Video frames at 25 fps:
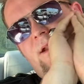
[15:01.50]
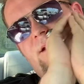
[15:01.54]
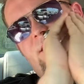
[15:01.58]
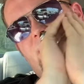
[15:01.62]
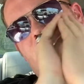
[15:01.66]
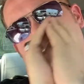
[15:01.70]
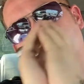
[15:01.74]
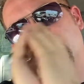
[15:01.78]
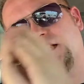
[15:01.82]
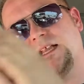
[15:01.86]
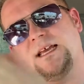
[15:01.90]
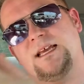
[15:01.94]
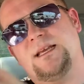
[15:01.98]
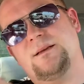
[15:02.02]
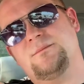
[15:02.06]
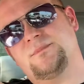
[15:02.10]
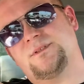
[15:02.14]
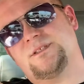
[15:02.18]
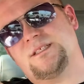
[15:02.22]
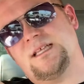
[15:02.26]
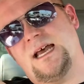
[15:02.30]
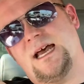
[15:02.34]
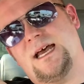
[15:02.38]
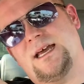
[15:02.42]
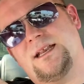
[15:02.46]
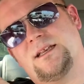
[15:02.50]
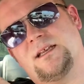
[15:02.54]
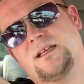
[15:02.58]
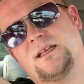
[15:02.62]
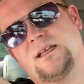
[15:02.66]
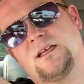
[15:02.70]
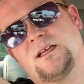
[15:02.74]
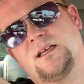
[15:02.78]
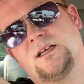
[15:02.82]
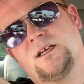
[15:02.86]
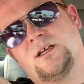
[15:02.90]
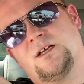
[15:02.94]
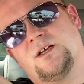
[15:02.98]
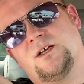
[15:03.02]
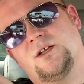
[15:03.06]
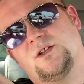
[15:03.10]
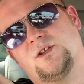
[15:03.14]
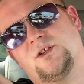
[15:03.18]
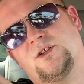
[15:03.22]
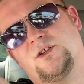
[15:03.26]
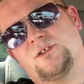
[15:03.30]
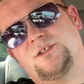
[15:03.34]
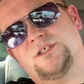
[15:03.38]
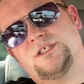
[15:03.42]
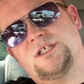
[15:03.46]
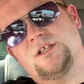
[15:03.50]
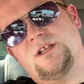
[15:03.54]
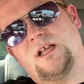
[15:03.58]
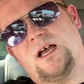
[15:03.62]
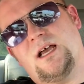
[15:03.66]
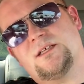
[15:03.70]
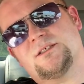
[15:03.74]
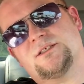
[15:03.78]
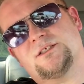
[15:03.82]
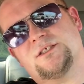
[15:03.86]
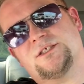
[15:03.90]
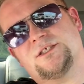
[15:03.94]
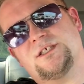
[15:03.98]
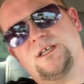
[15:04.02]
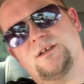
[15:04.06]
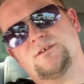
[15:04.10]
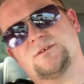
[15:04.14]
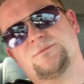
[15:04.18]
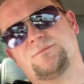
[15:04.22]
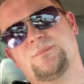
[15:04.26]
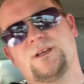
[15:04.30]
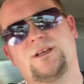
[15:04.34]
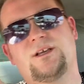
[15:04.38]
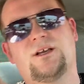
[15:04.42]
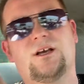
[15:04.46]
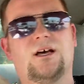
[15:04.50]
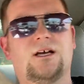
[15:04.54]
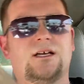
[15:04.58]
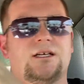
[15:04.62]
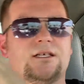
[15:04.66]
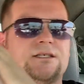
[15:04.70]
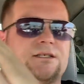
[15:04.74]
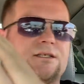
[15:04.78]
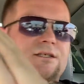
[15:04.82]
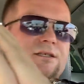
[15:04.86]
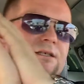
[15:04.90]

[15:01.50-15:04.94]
claims that she lost the shifts because